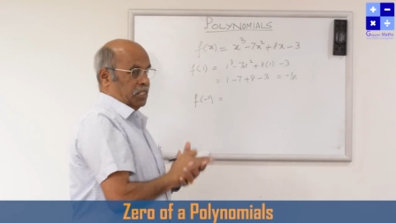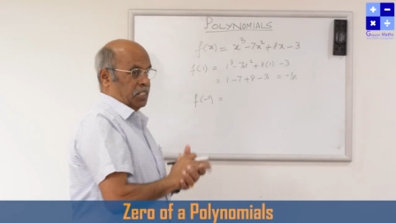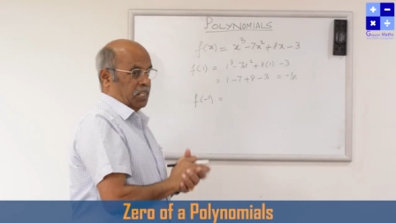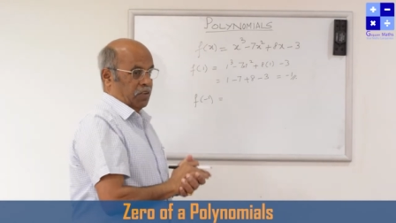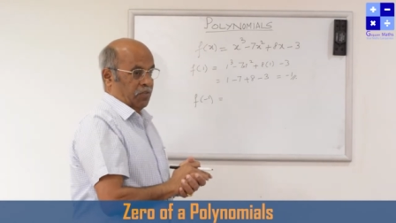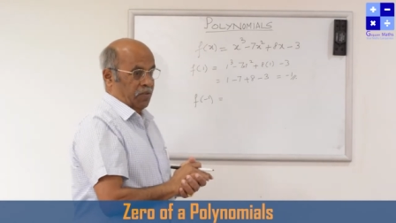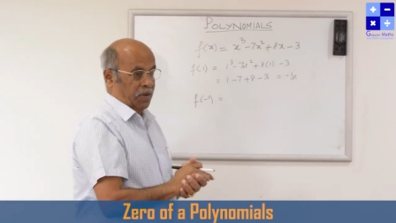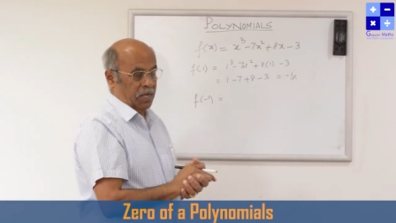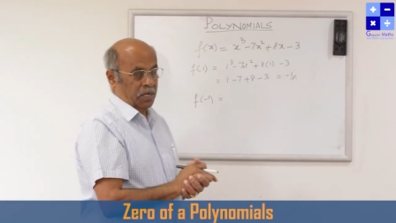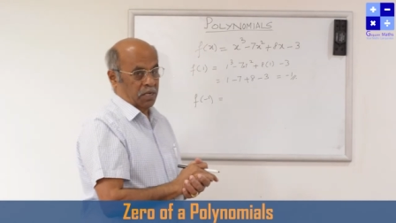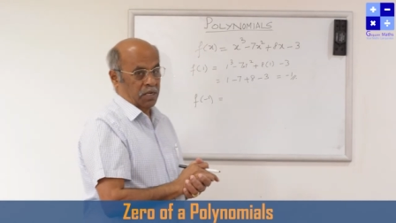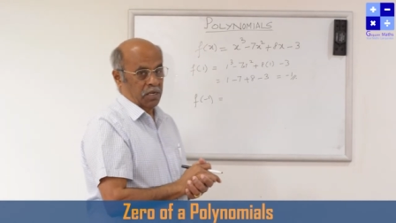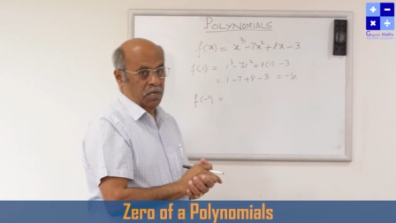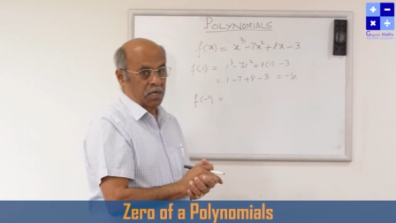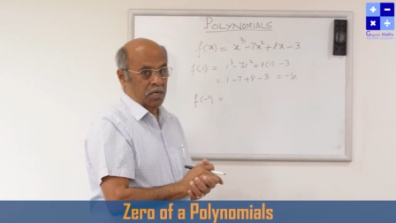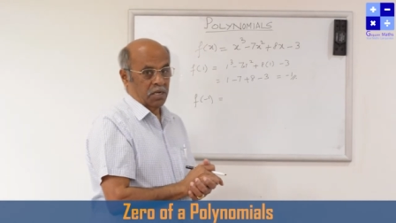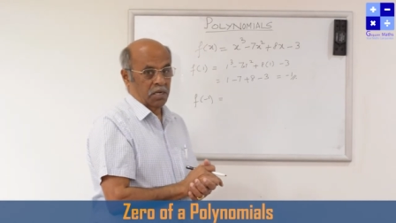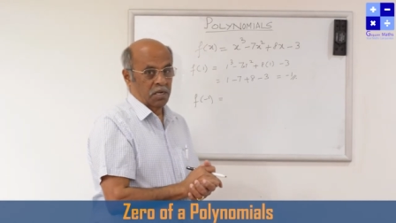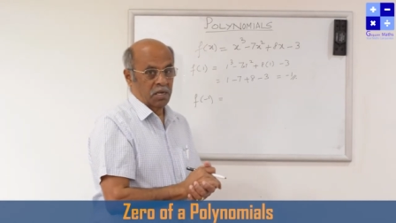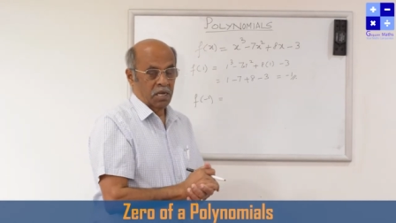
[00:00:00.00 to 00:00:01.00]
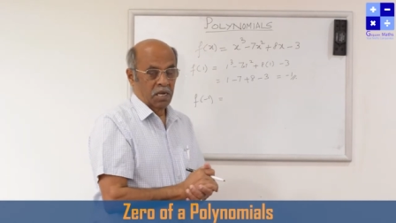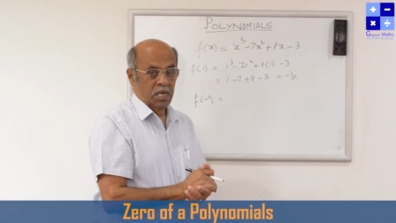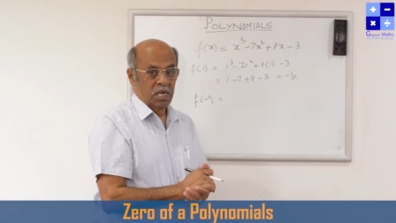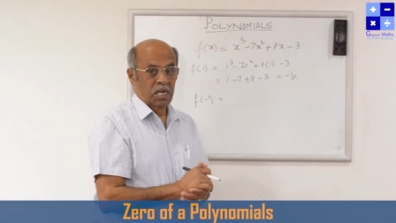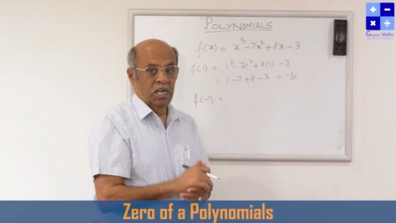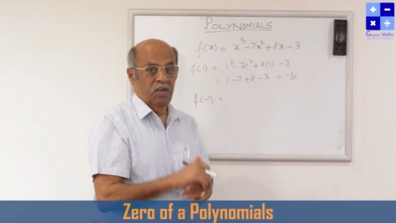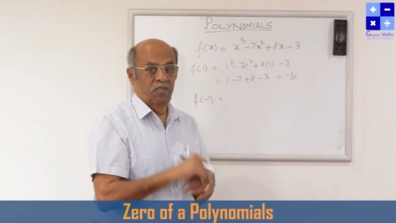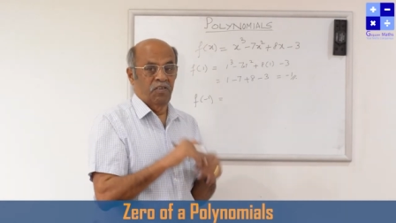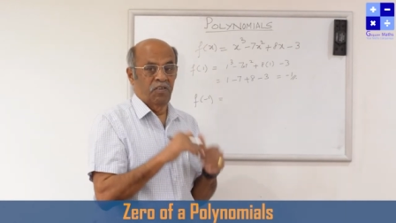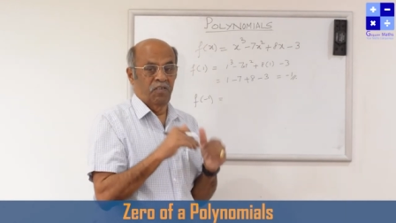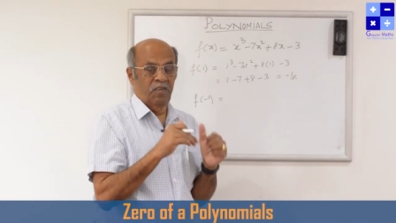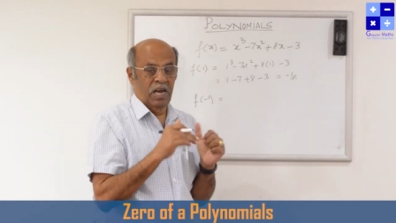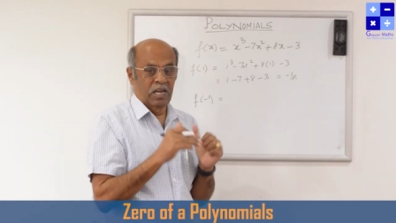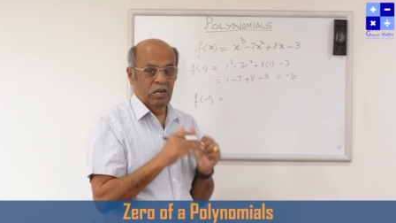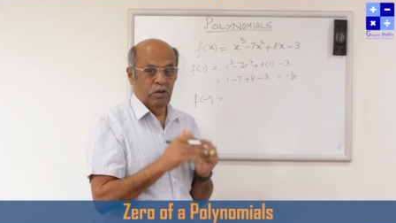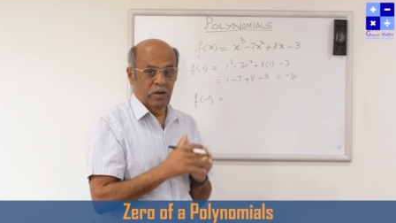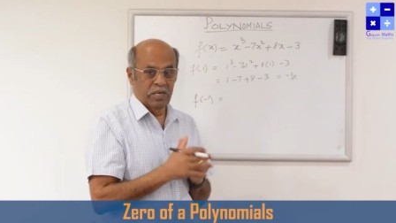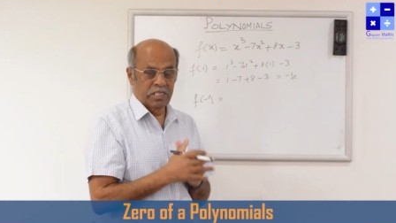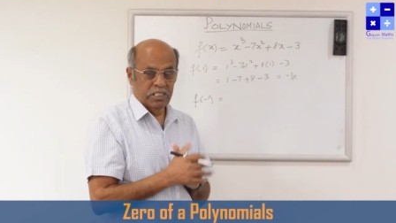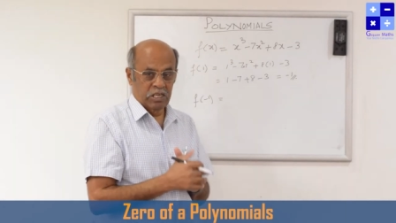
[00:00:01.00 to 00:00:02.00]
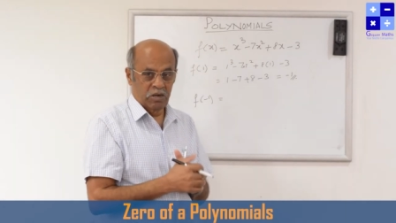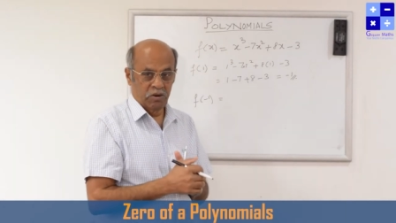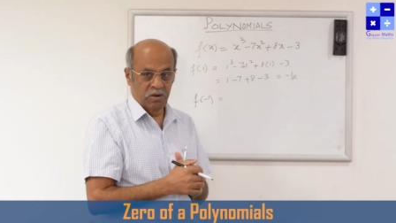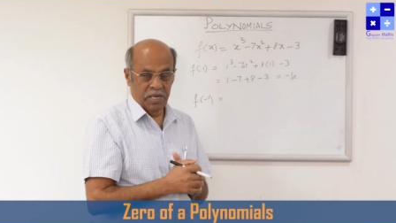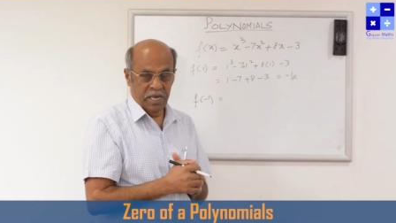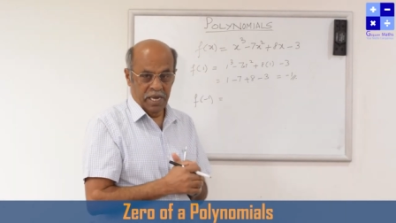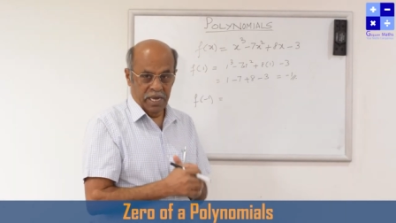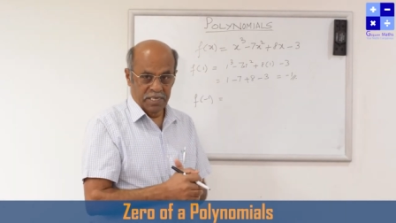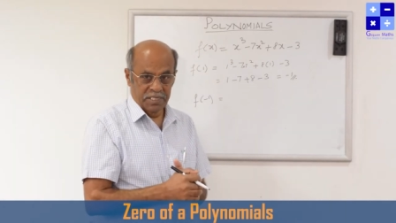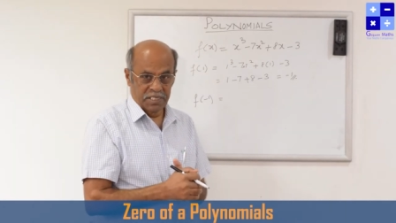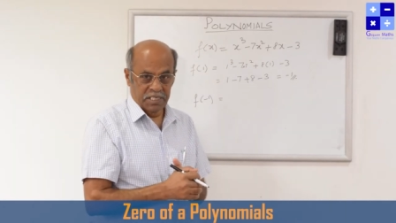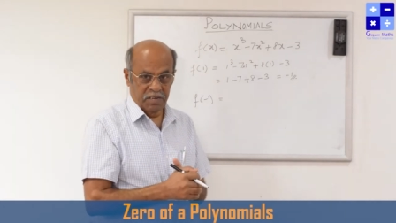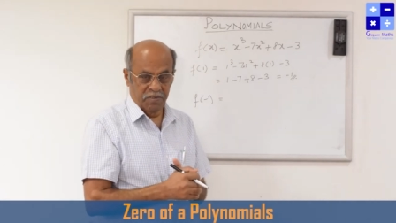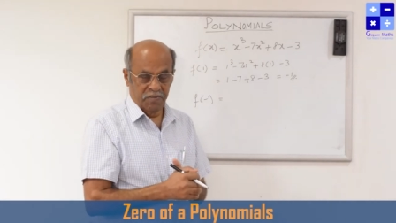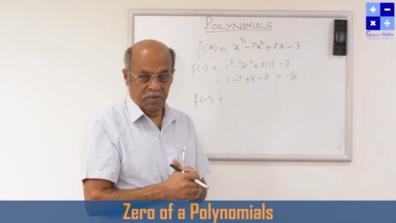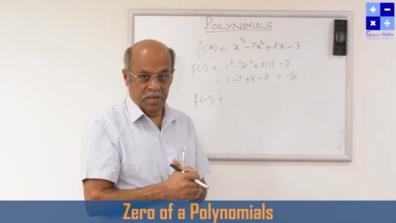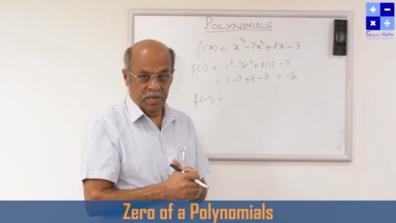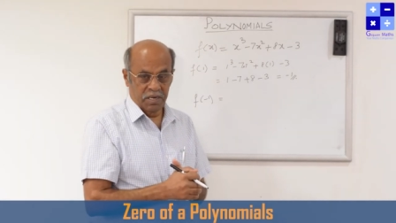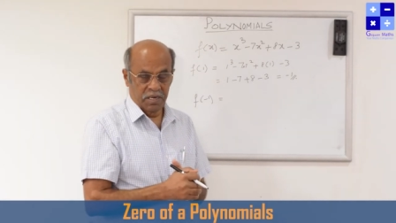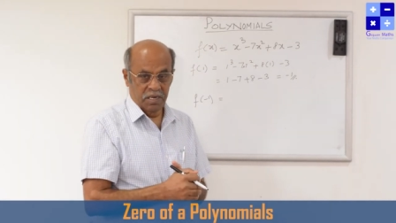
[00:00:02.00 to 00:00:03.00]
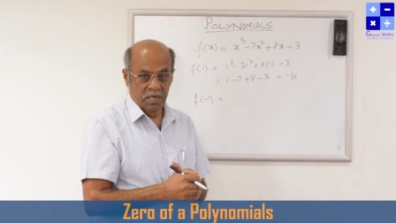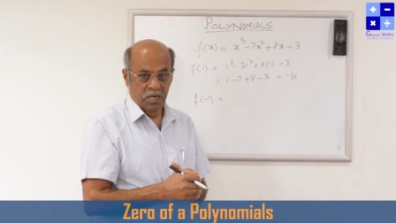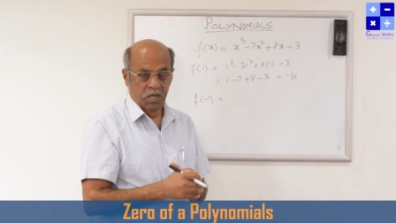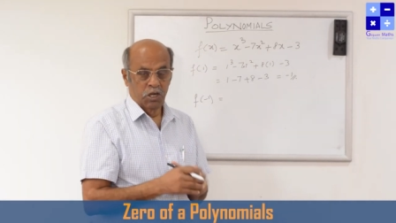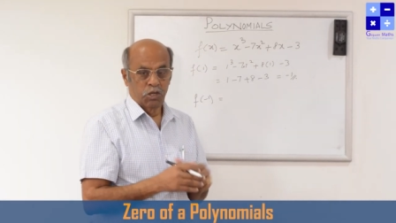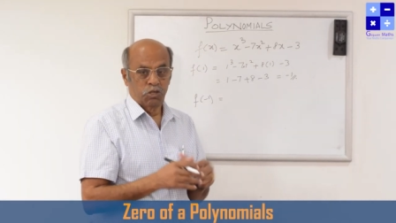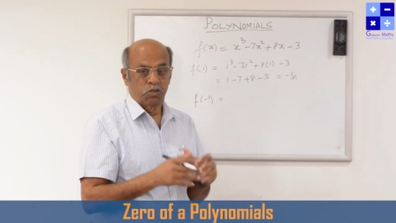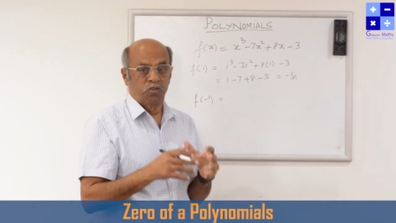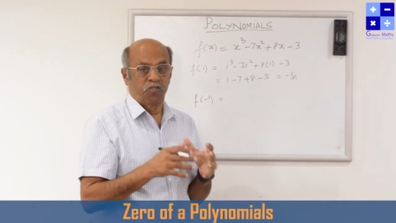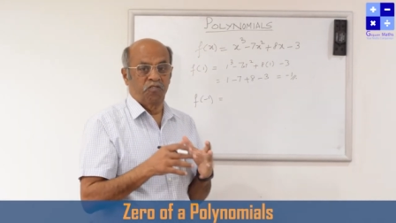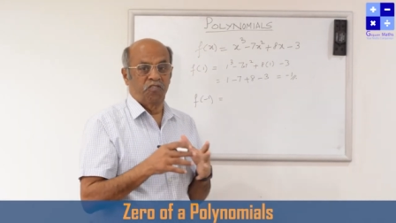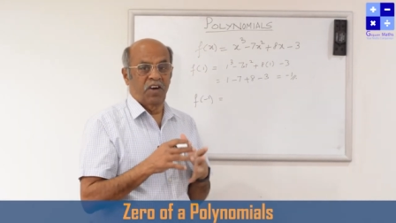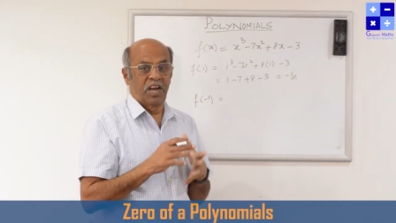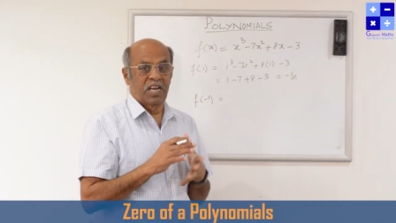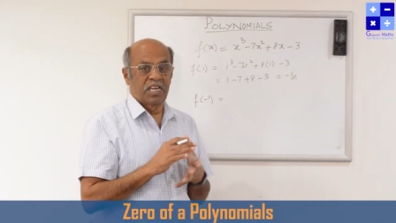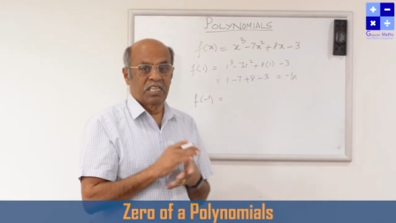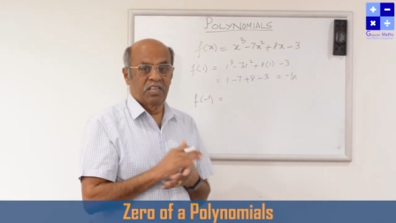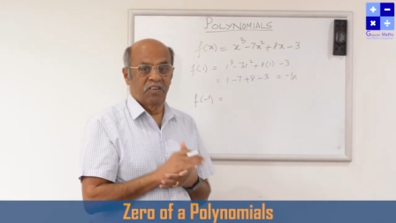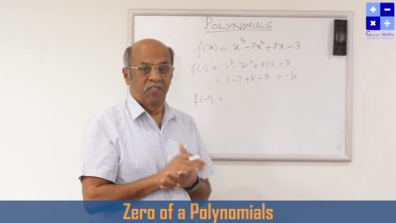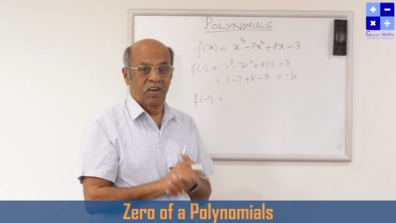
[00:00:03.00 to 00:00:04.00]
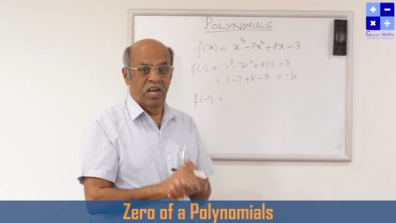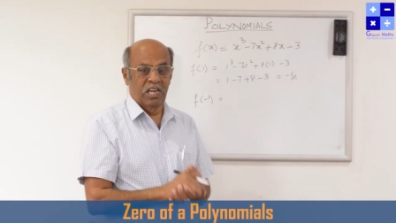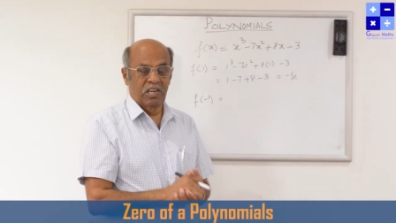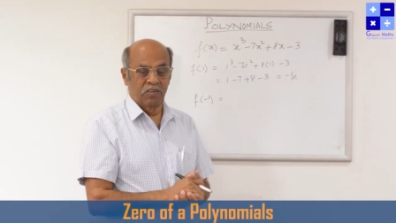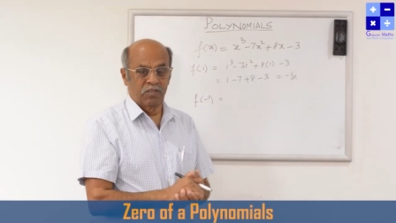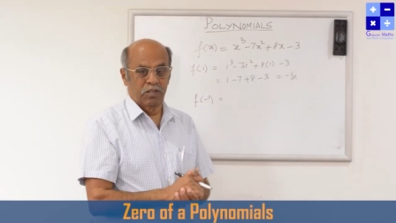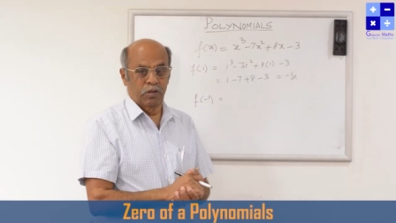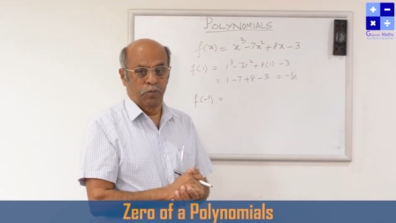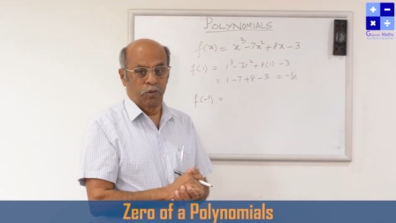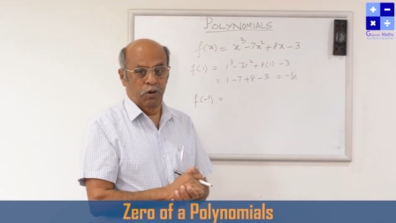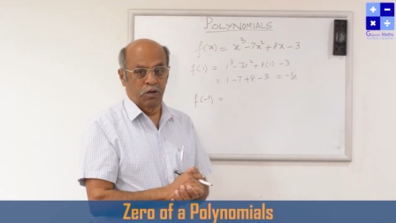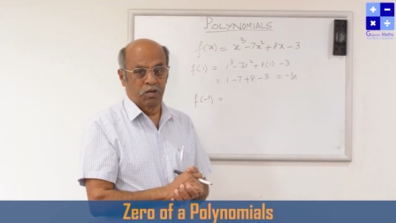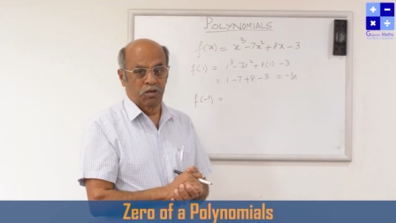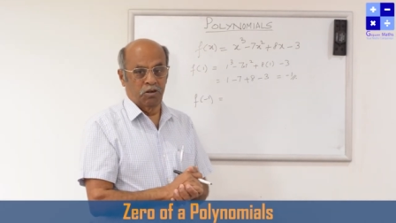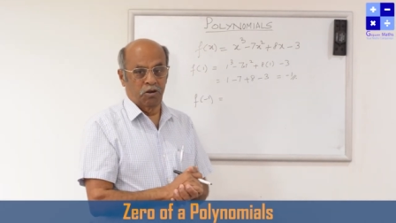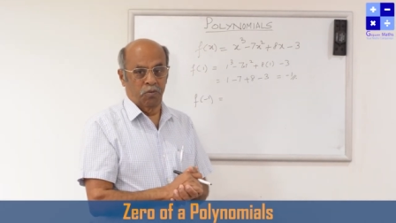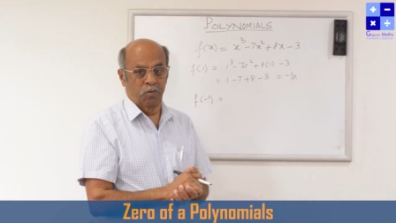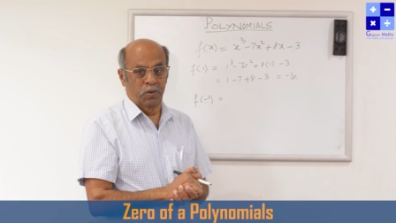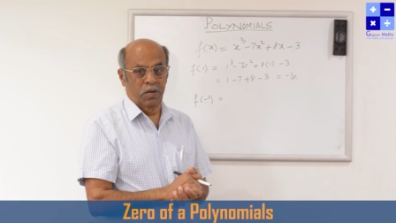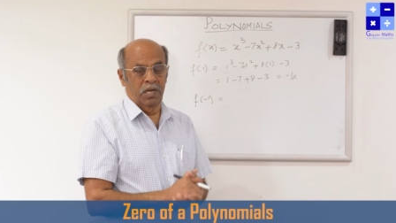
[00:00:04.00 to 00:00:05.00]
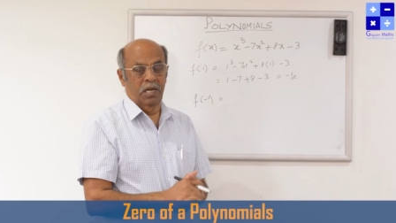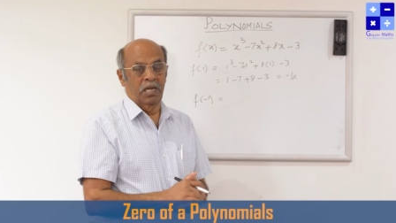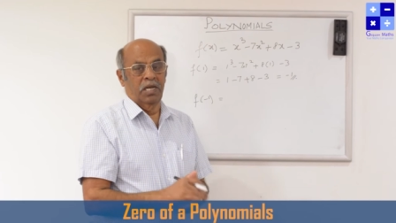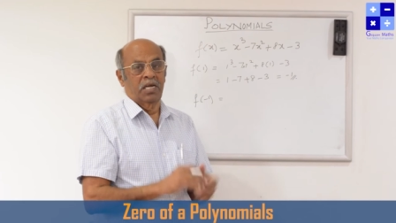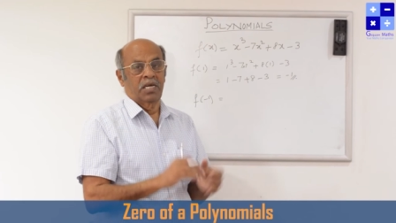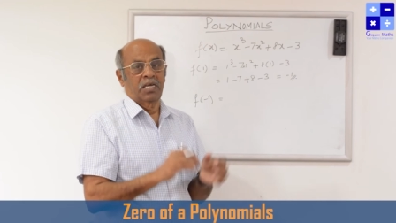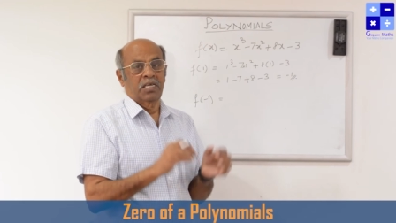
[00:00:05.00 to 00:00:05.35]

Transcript: is given, if a value x equal to a is given, to find the value of the polynomial,